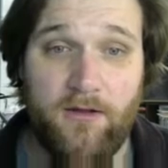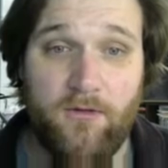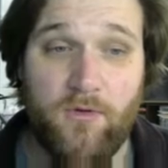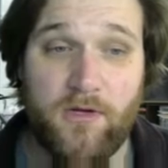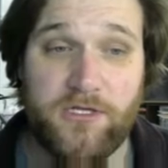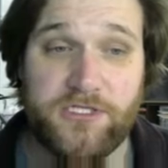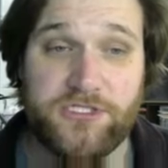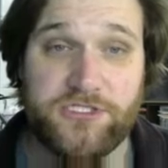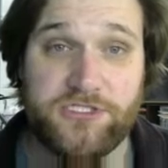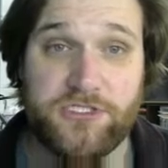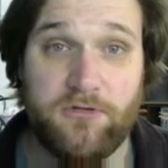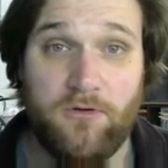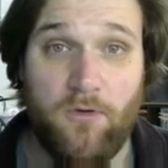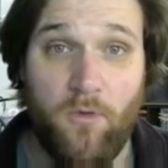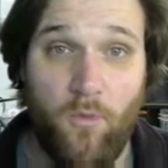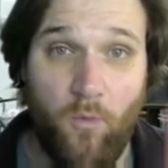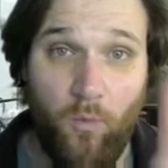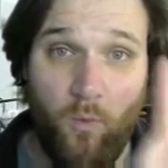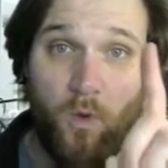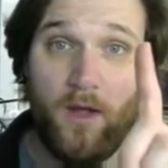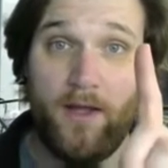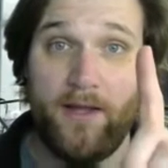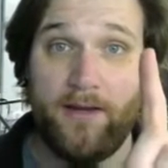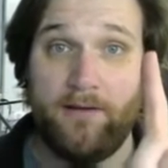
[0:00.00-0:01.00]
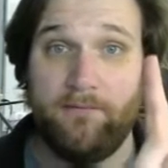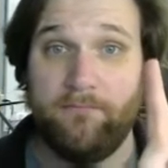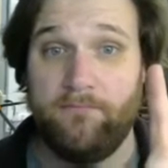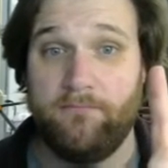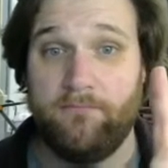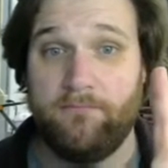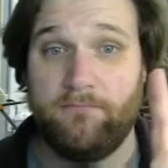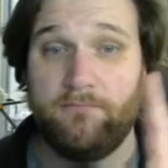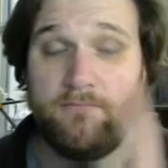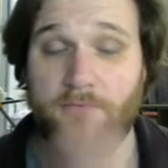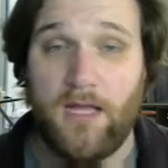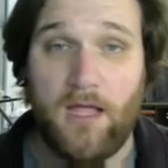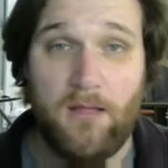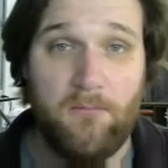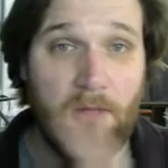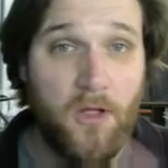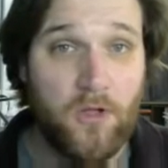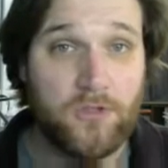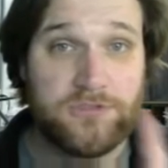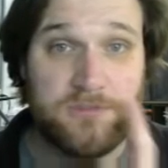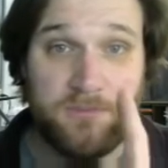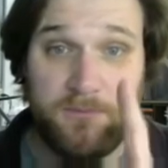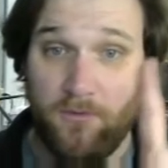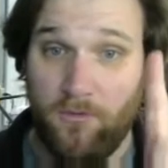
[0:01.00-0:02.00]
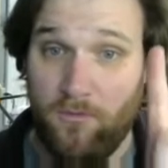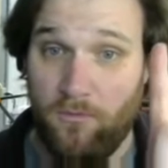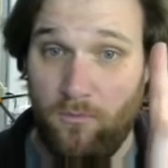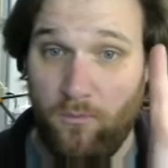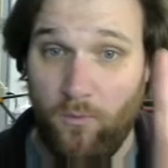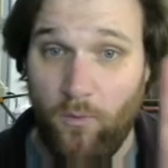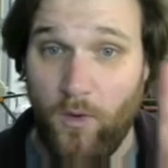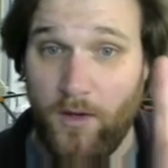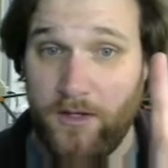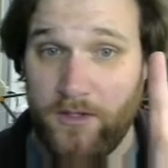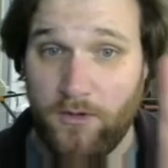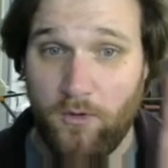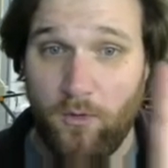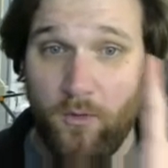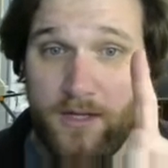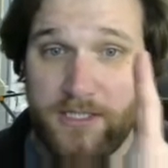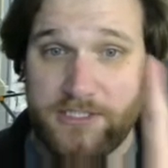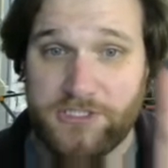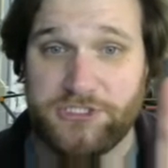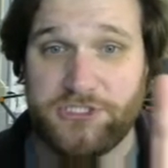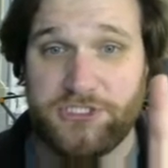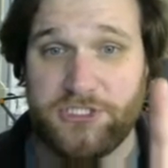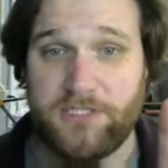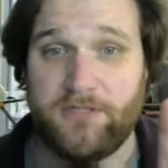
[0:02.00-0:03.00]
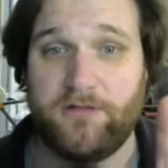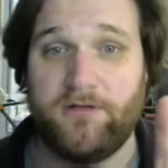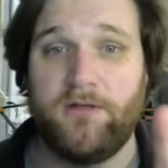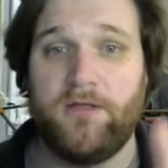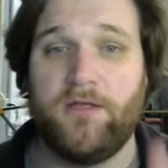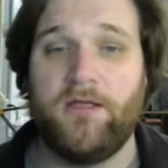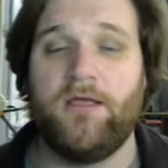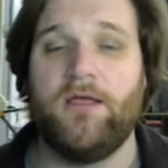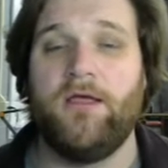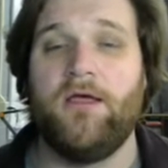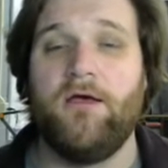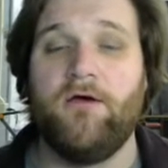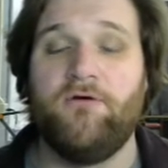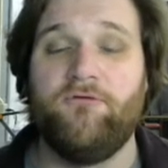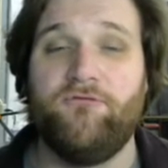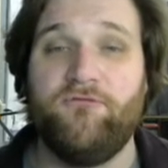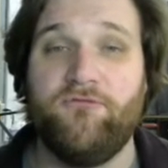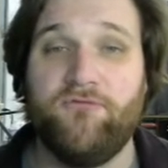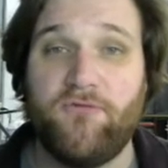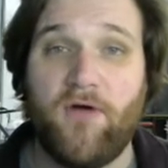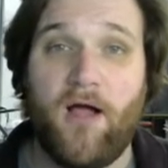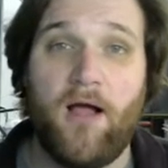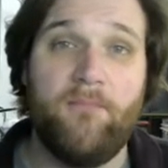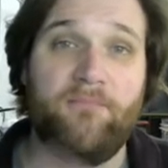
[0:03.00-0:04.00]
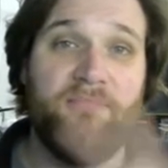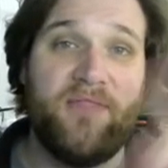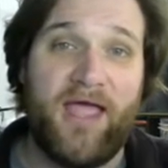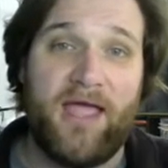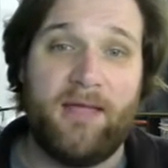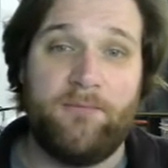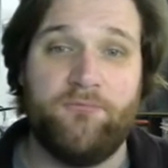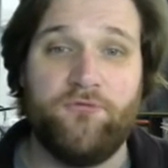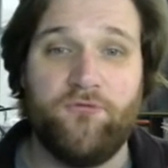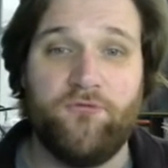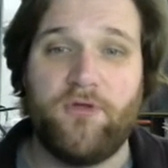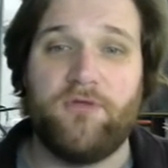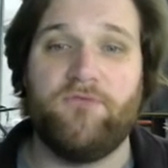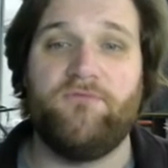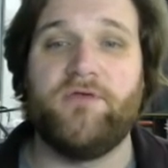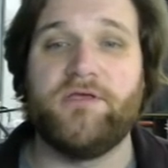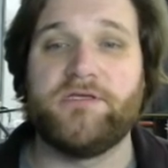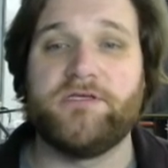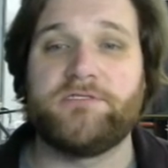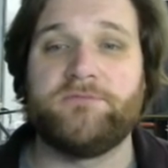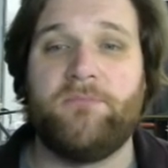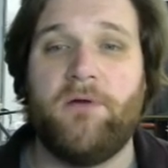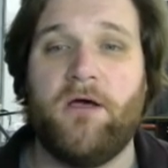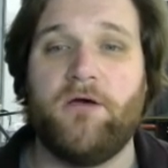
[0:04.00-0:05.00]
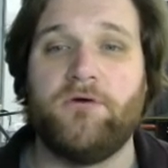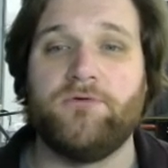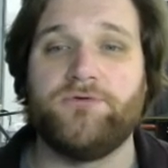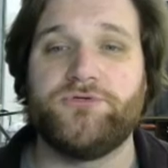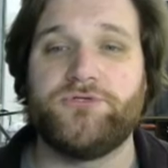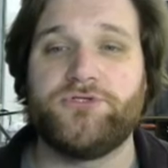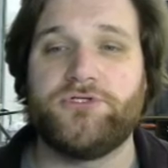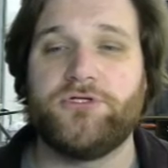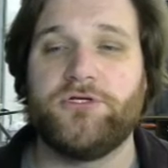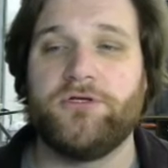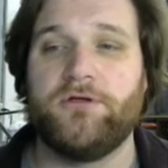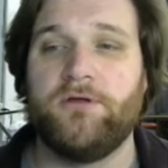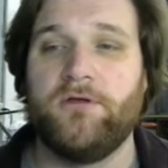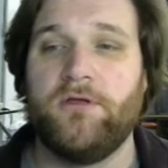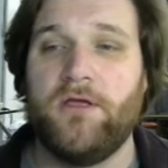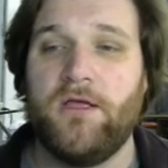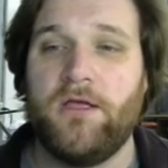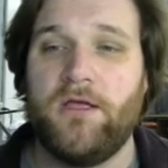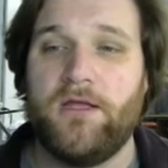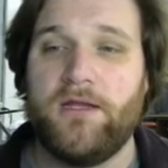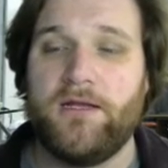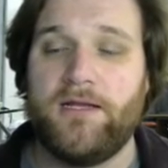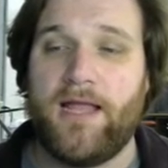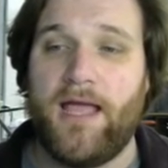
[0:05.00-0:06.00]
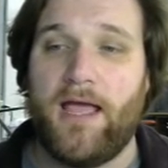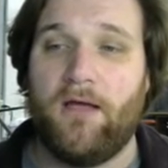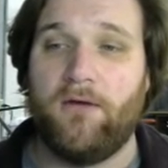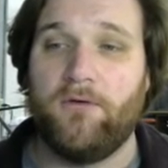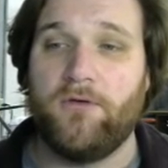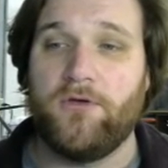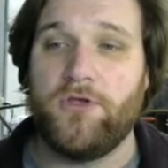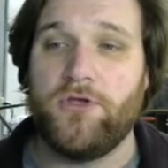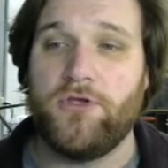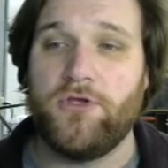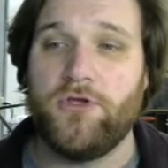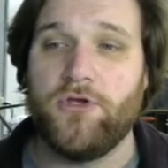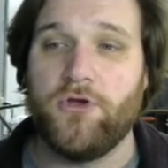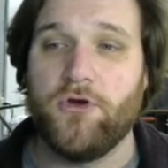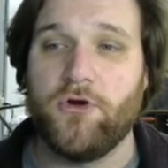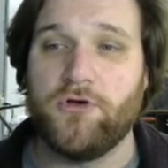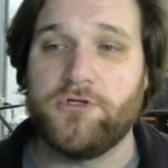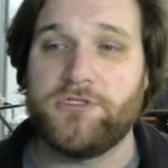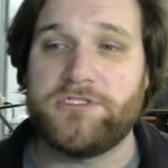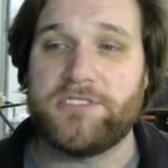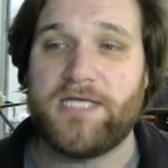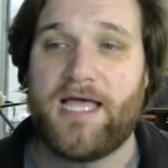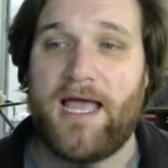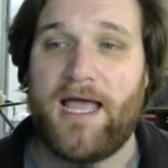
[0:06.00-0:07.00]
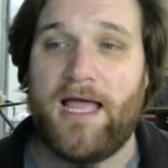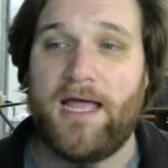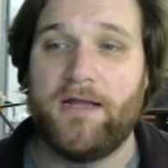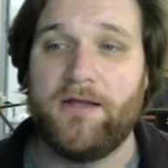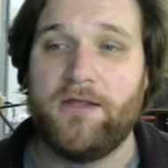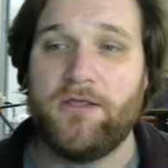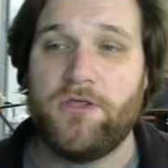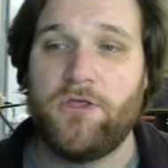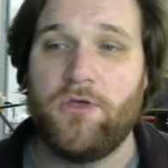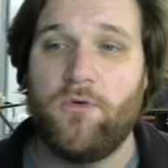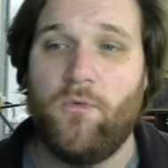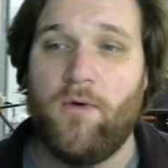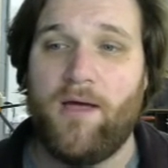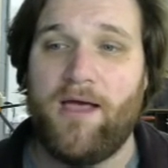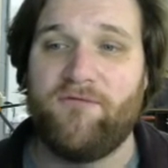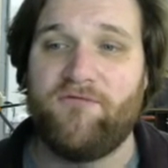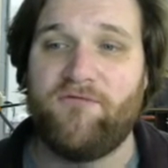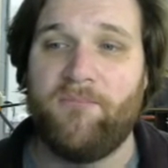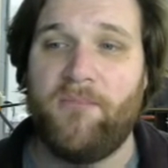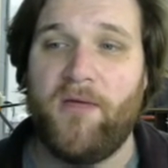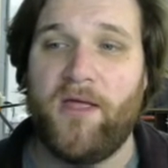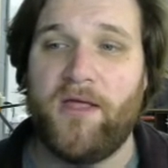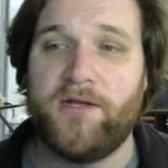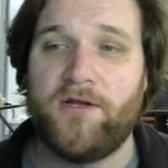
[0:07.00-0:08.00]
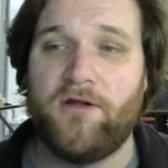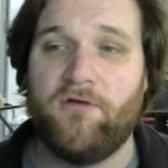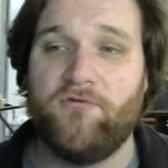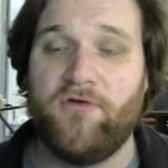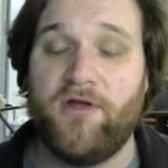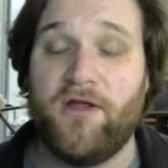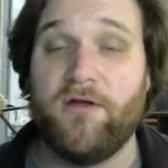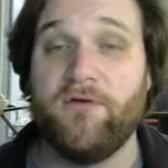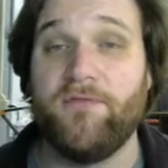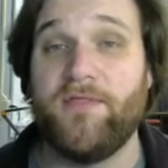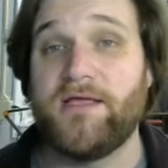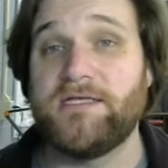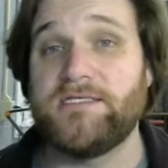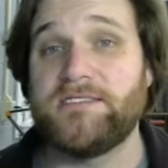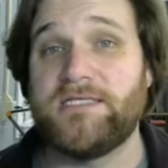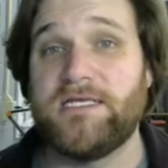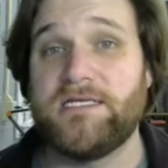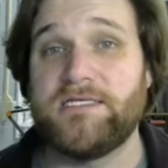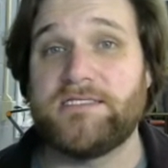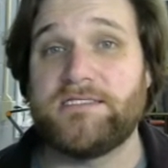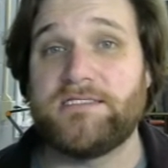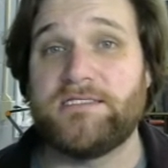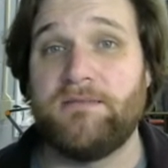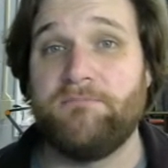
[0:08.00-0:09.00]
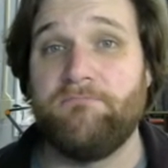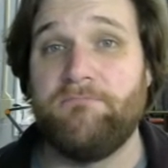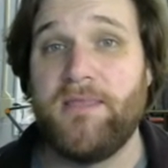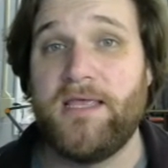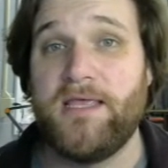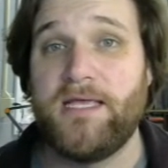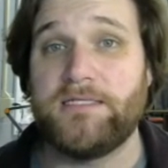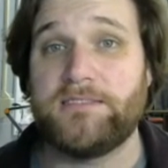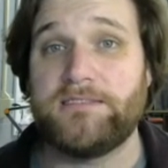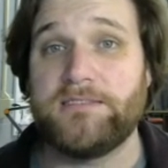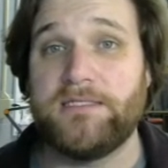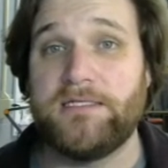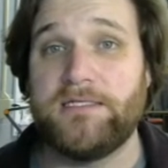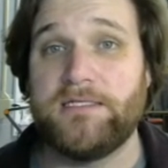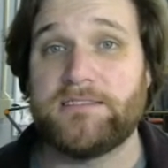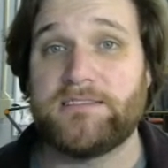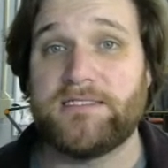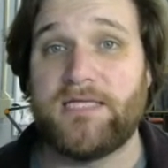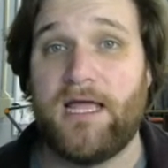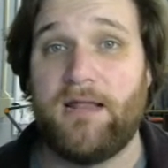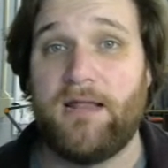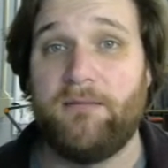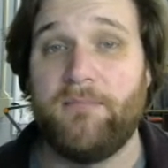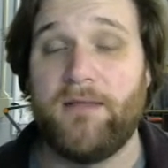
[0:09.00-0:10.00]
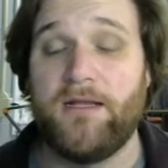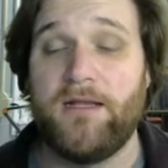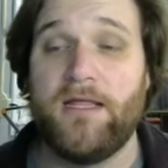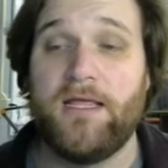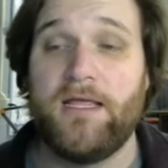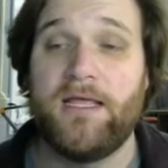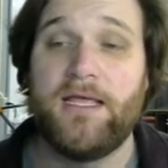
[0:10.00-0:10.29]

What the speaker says: question, one, not multiple, one question from that previous post. Now, your side, you will have a button over here that says Submit Assignment.